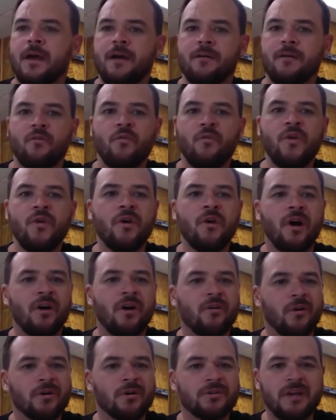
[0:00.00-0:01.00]
We are
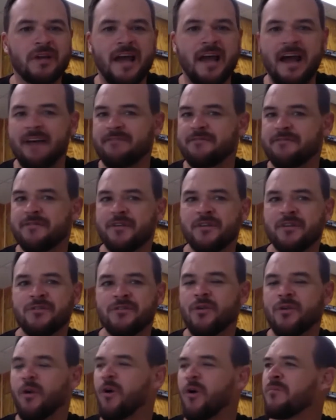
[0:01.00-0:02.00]
going to have
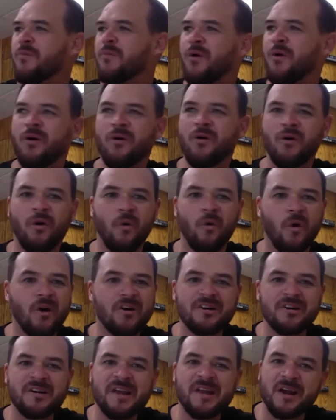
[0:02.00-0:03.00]
normal,
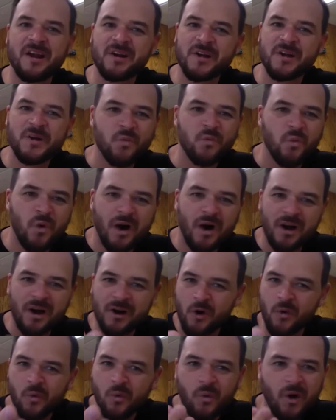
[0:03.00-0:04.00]
ordinary
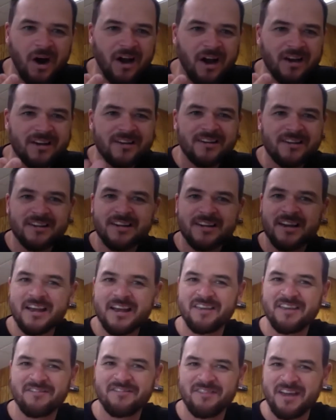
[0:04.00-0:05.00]
101
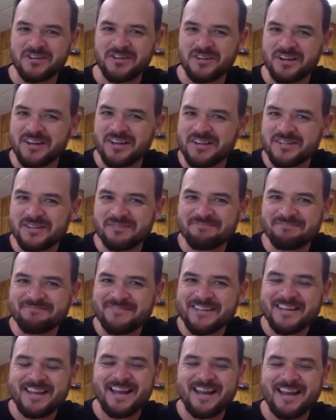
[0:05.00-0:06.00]
evangelism,
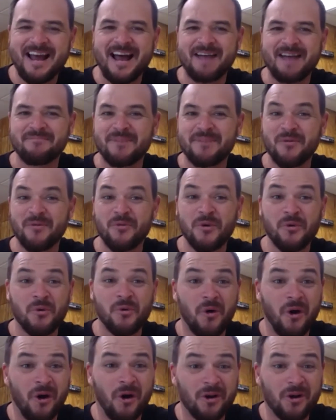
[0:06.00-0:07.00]
but we
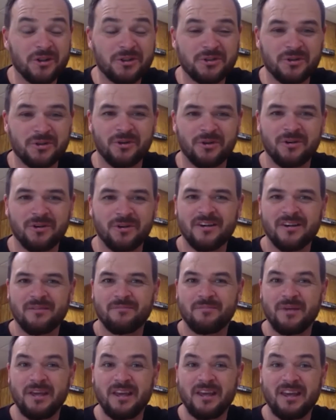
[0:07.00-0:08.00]
will also
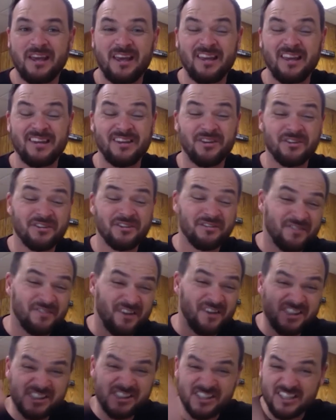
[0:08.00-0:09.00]
be in
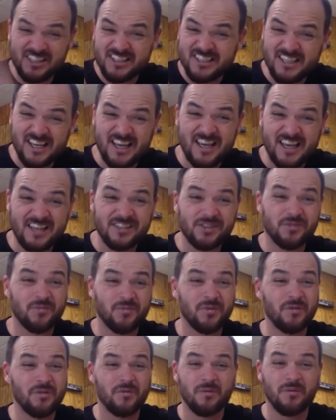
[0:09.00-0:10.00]
universities.
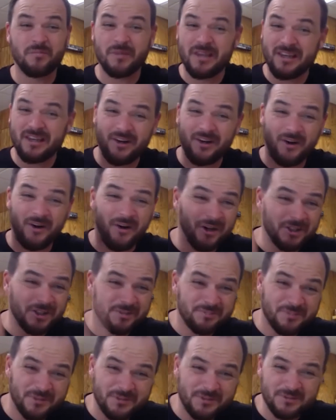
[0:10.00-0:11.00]
We will be in
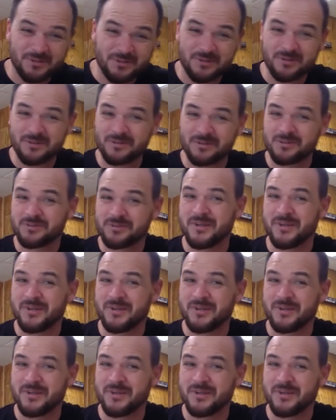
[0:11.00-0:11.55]
hospitals.